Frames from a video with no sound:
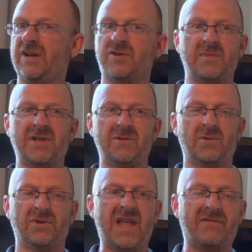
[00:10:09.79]
That doesn't mean you
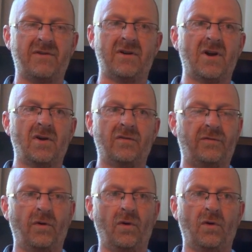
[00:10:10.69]
will never
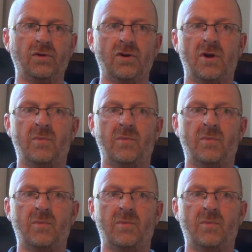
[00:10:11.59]
fall,